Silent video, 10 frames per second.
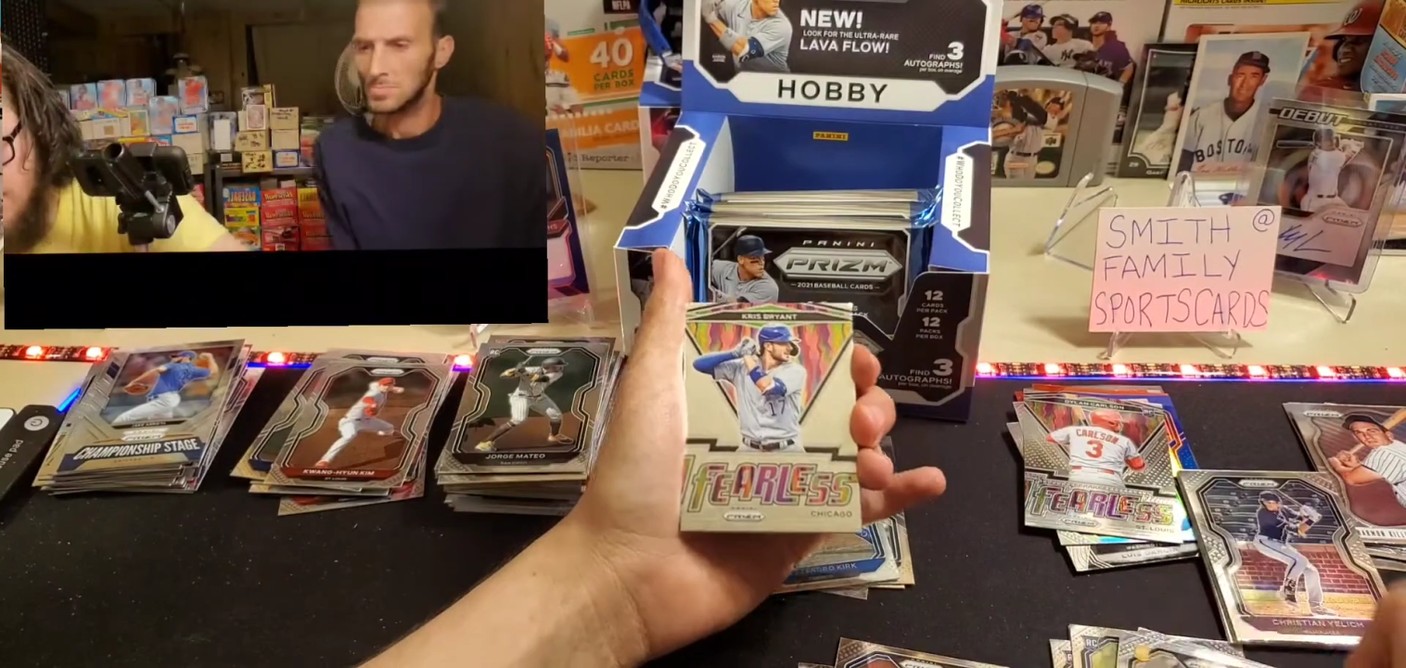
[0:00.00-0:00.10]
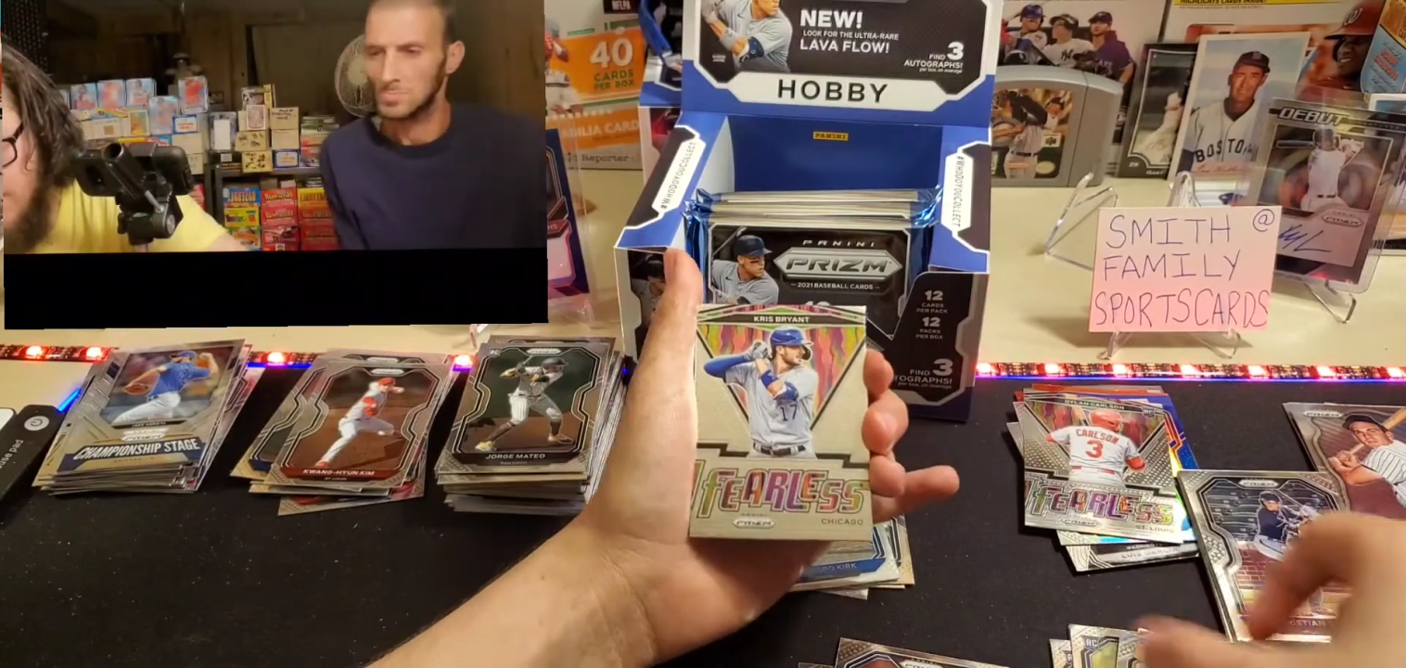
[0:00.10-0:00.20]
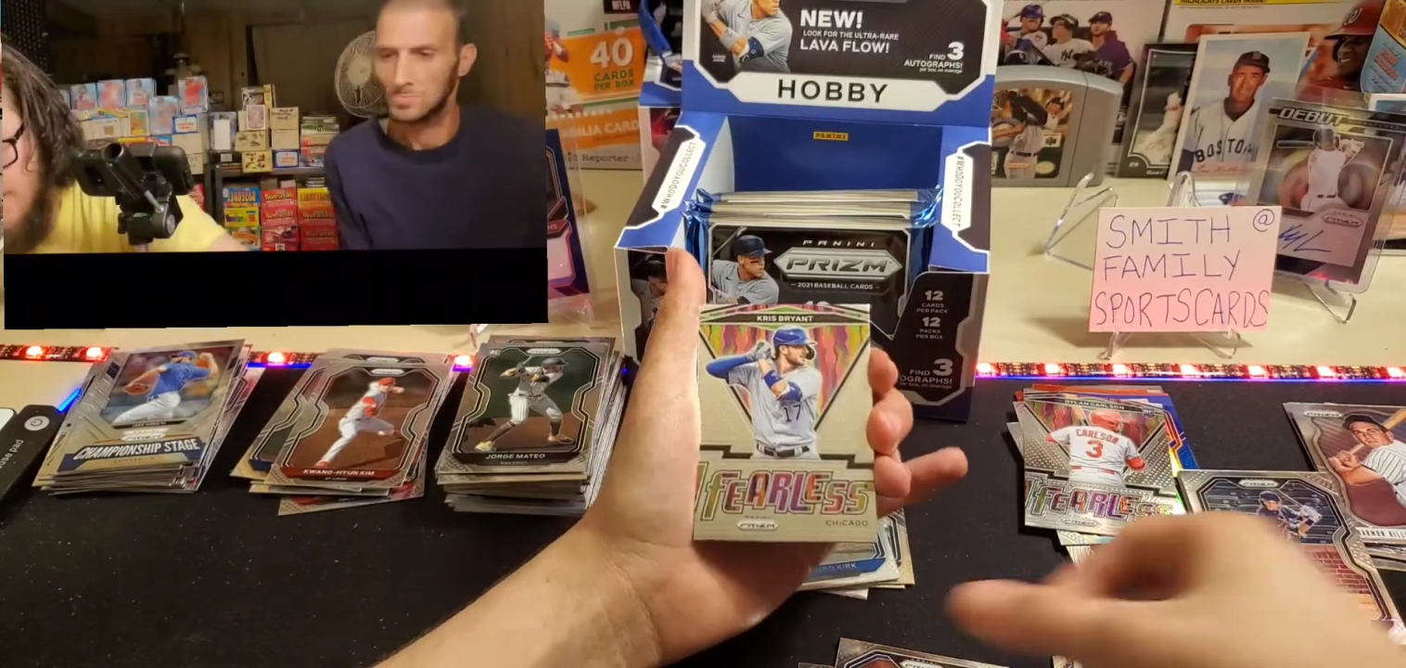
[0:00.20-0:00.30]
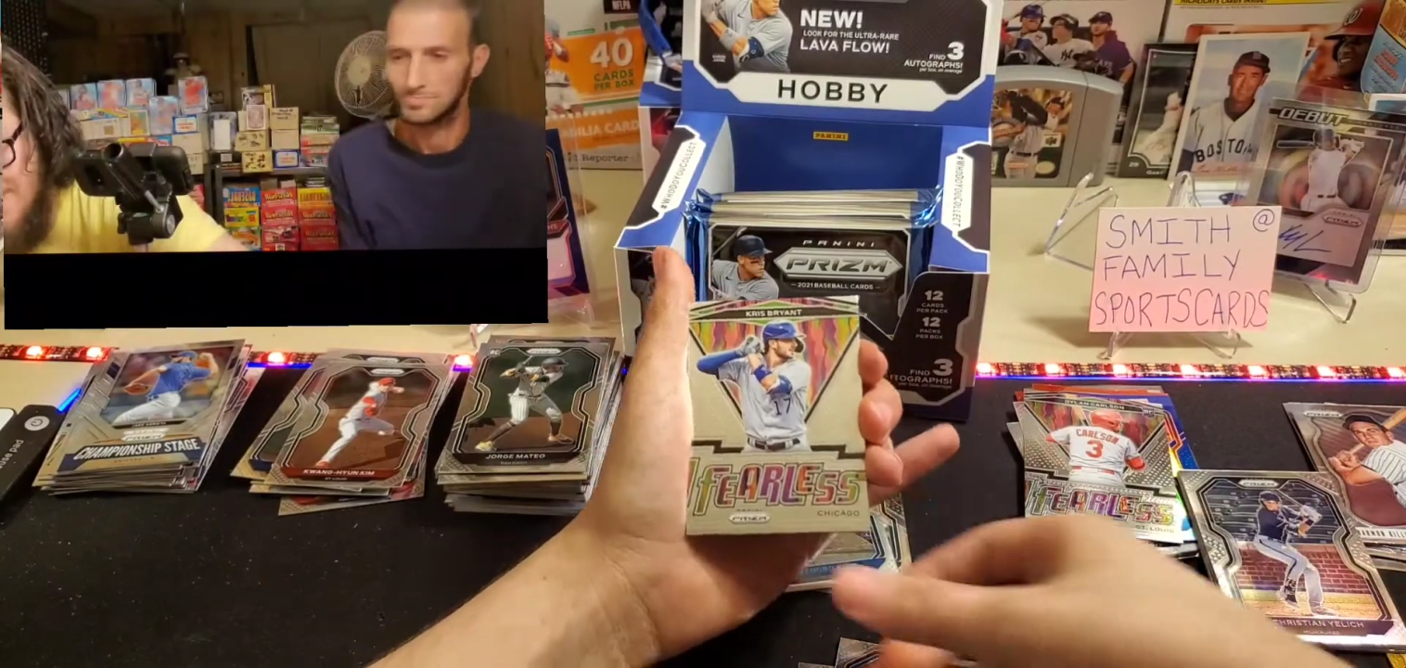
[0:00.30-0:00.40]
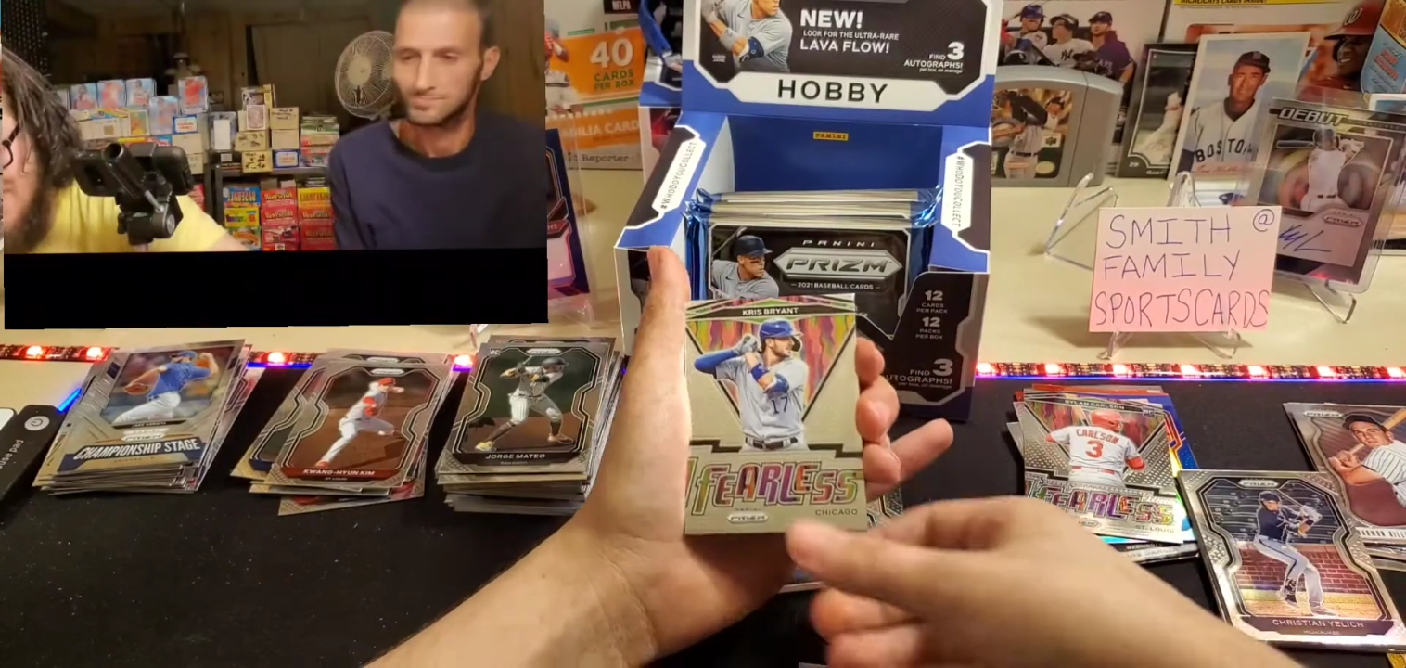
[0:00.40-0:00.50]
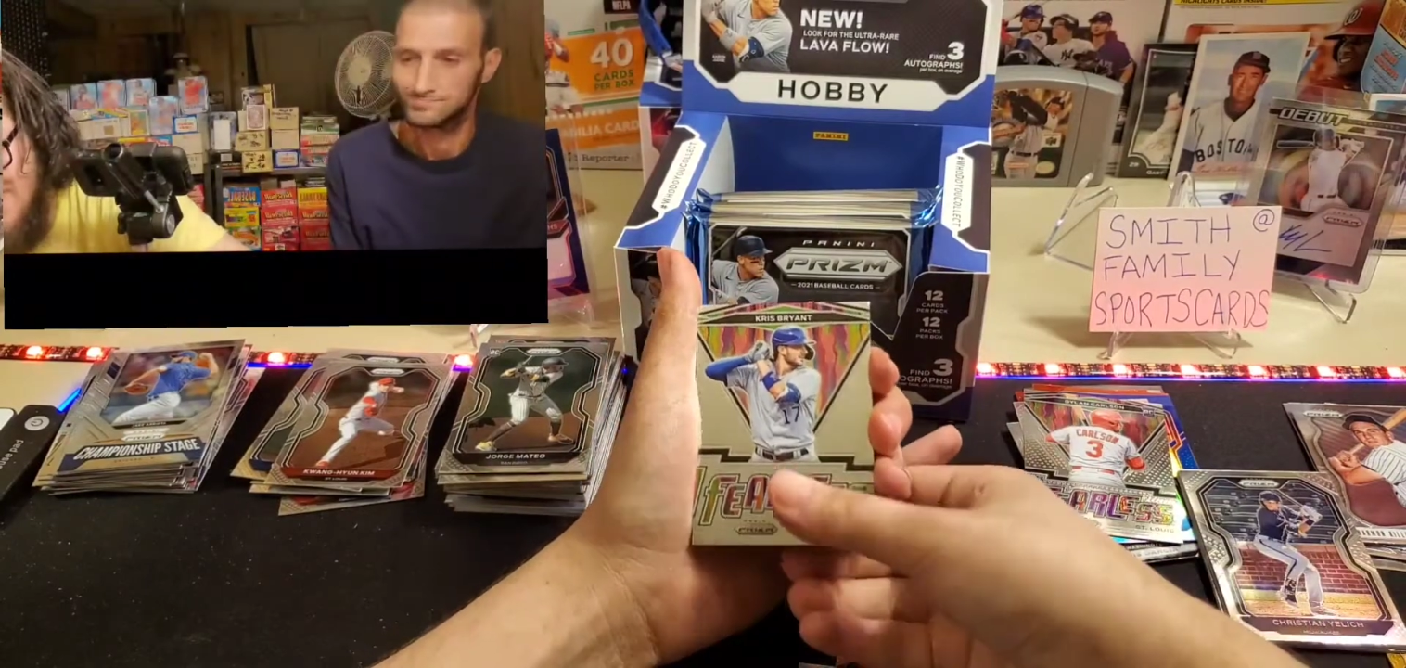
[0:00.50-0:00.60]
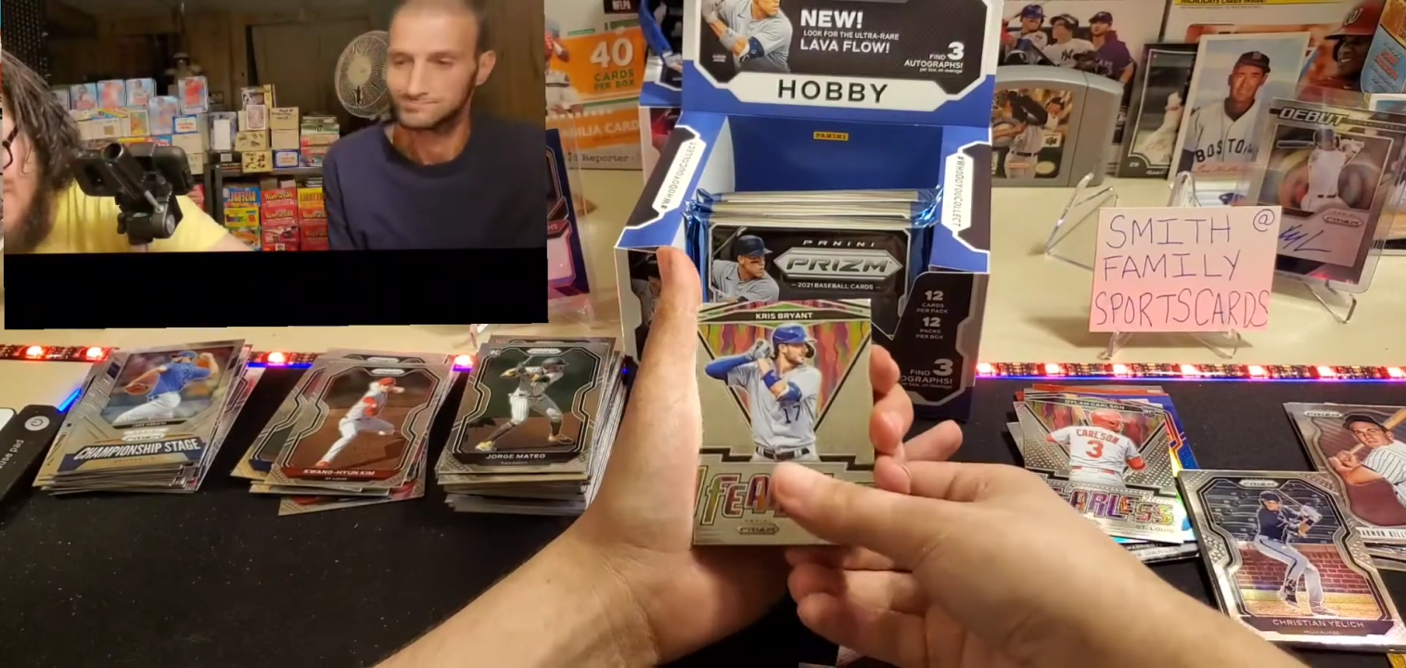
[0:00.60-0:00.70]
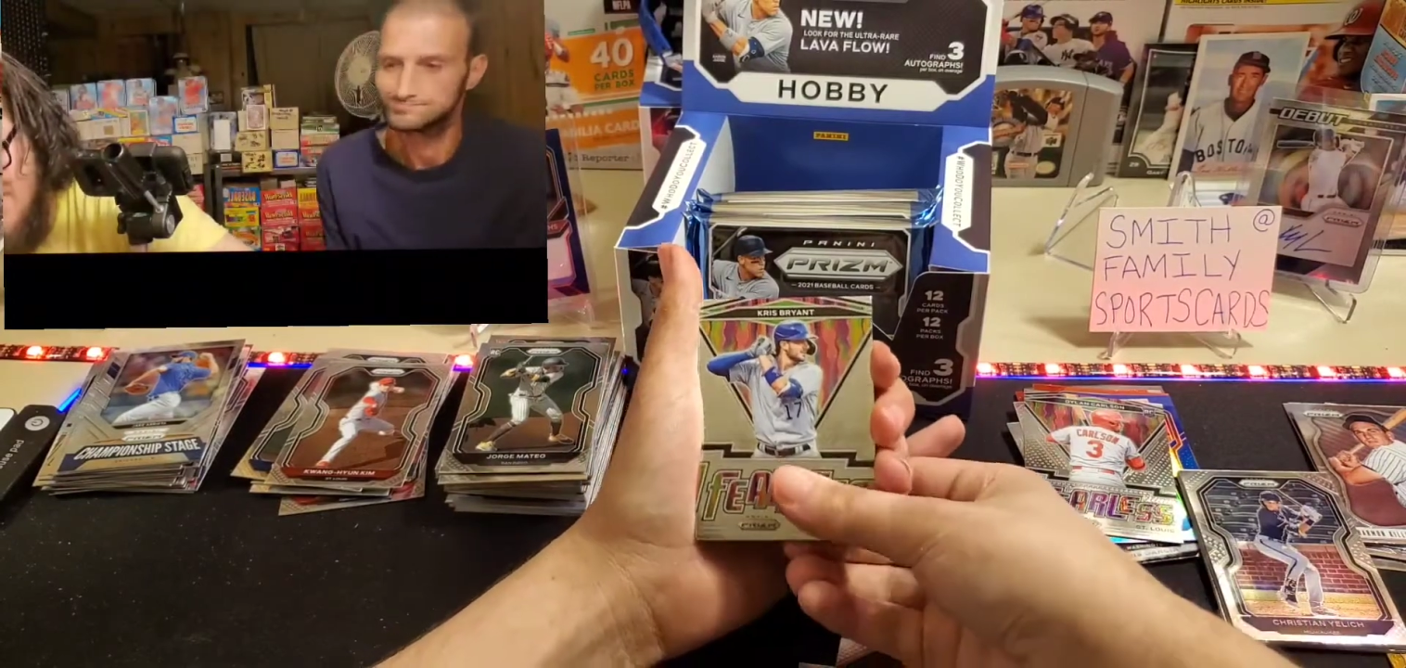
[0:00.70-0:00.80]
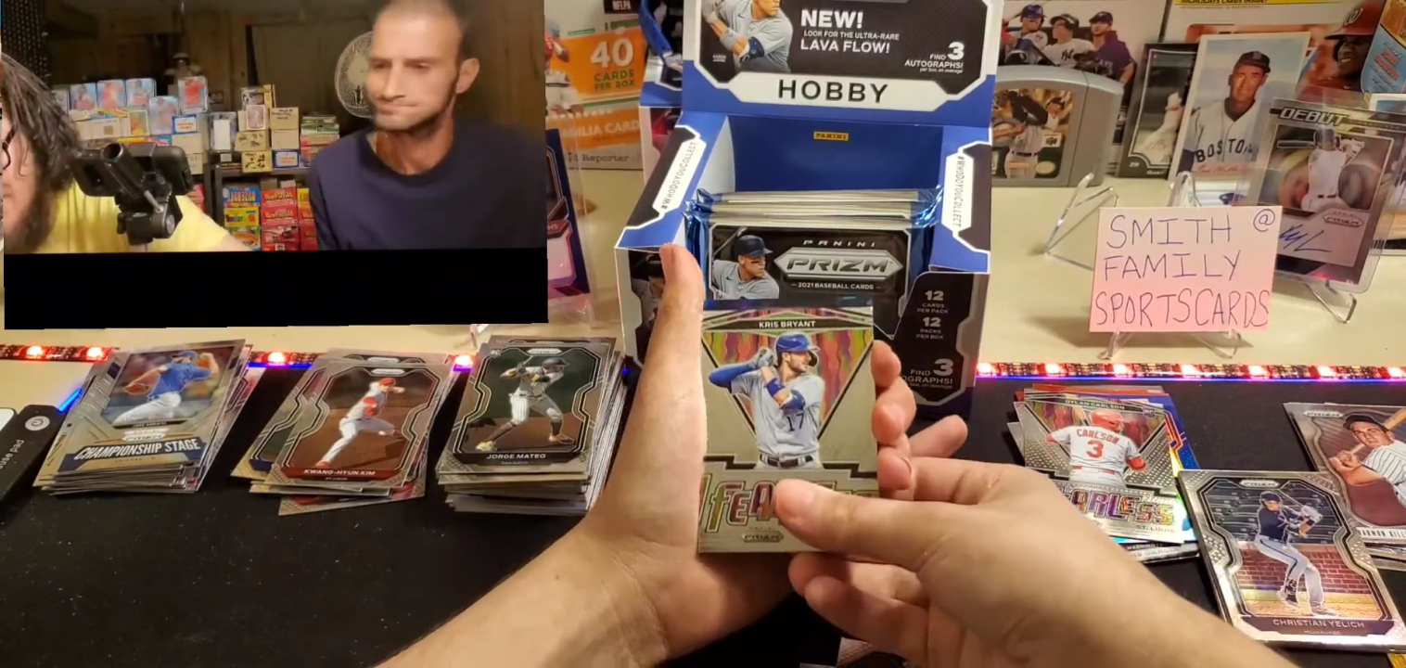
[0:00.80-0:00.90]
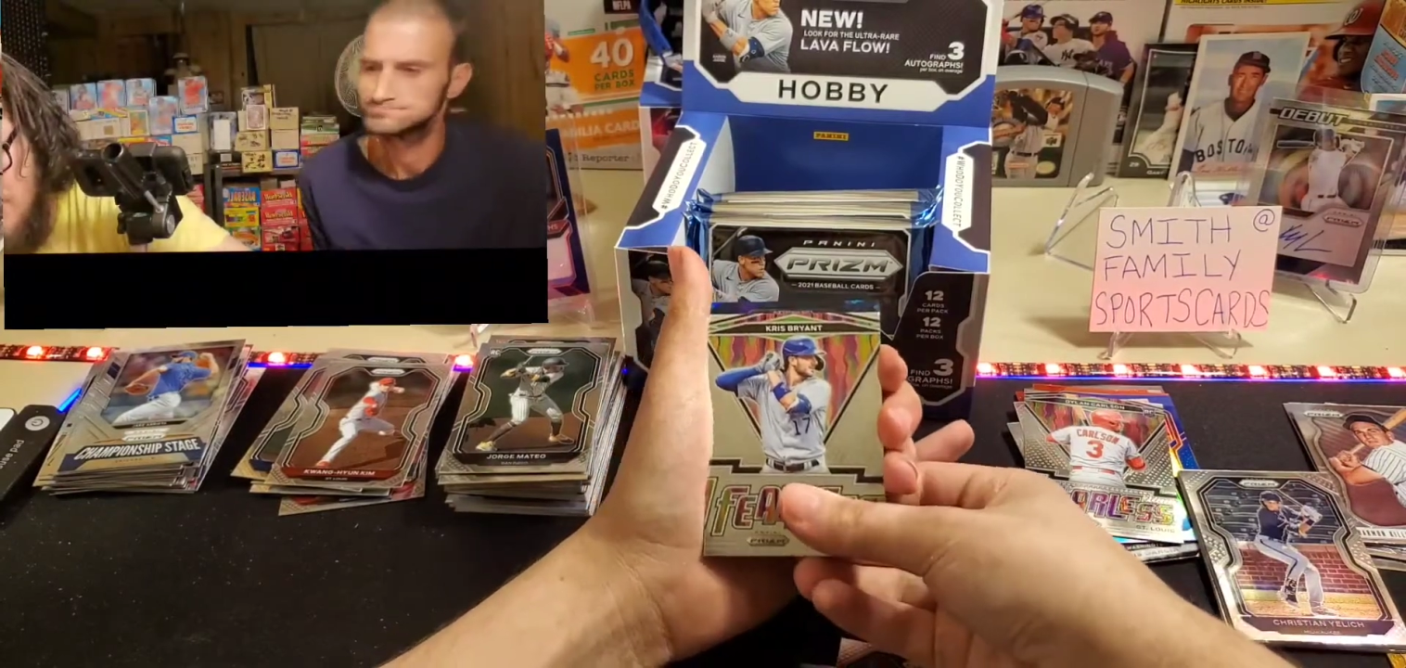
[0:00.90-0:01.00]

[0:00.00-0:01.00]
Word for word: Yeah, right.